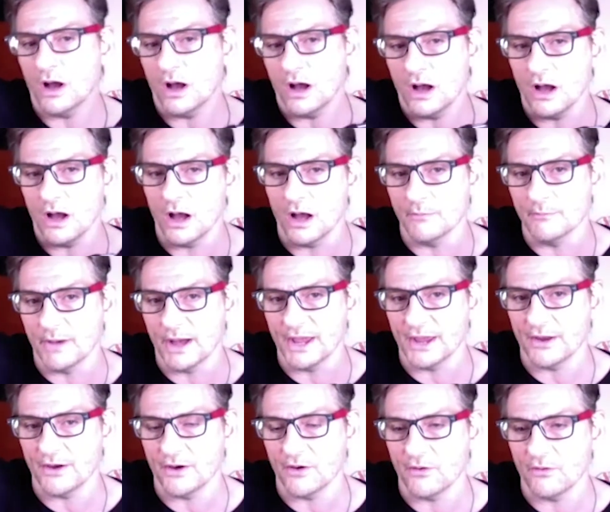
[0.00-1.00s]
on
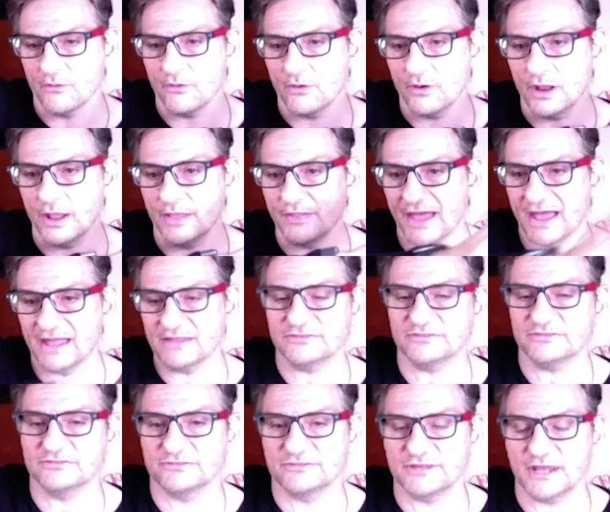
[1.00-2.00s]
my own. And that
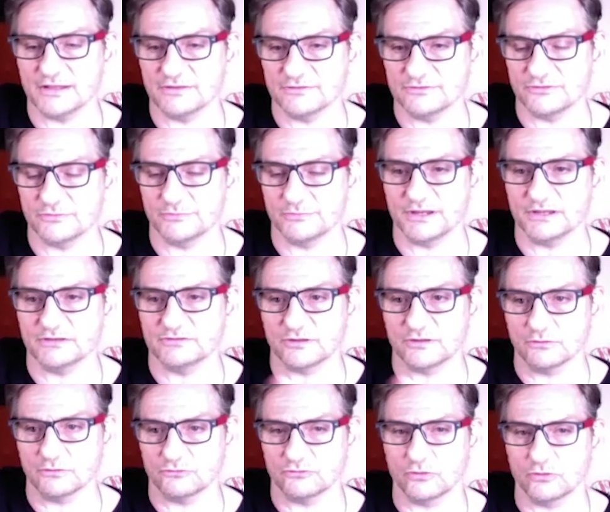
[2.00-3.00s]
tends to be
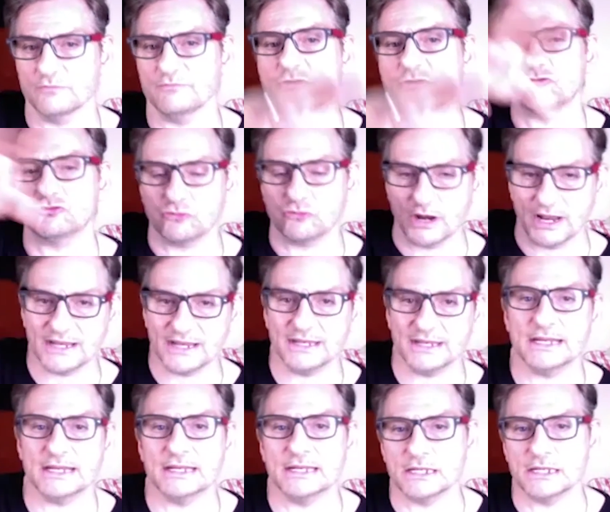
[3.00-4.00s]
some sort of a trend
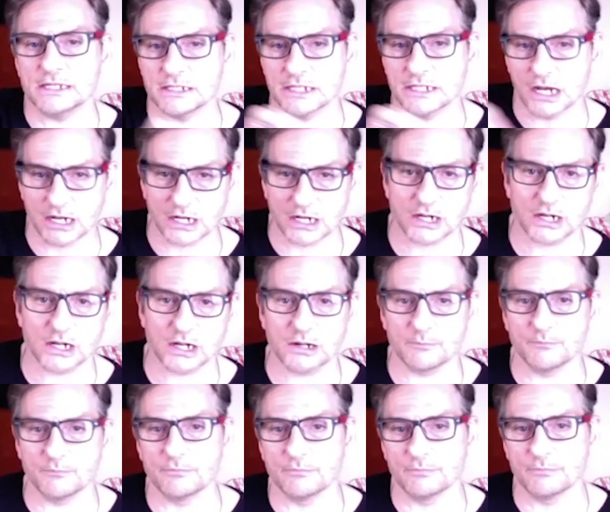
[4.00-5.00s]
in a younger
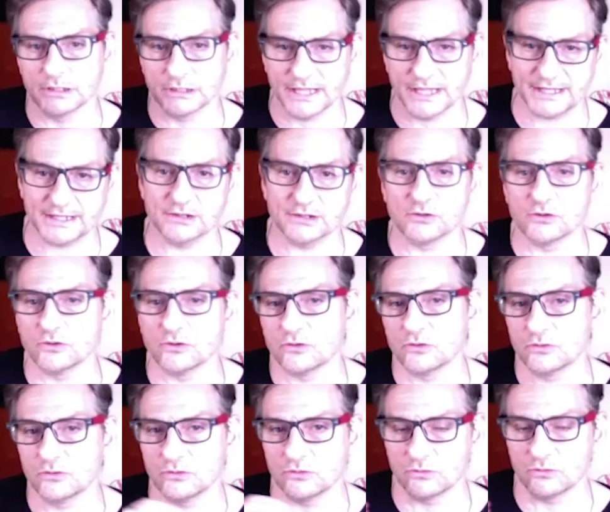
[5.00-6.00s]

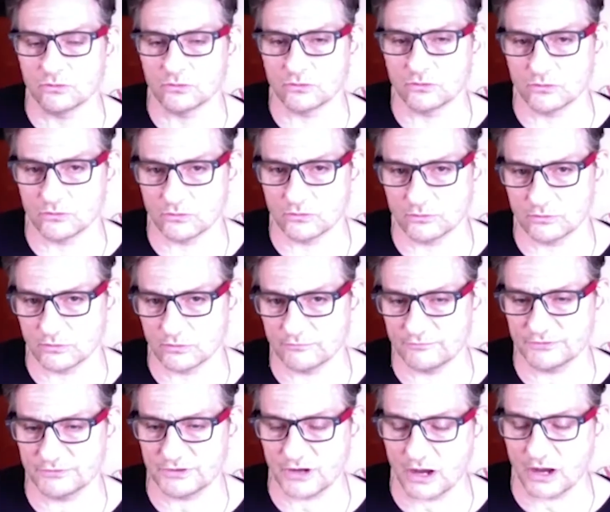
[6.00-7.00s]
millennial
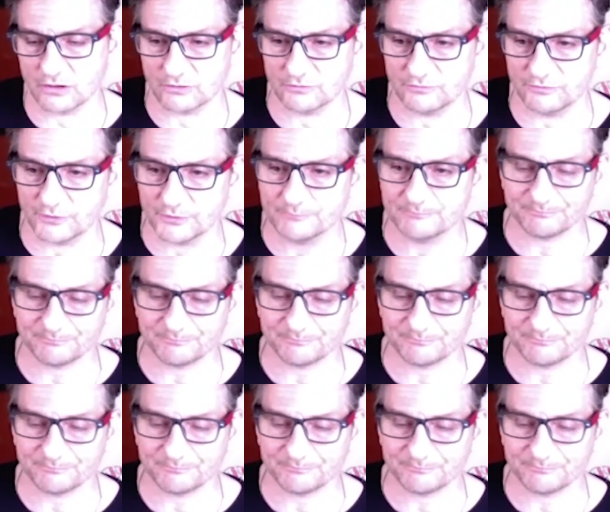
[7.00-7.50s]
photographer.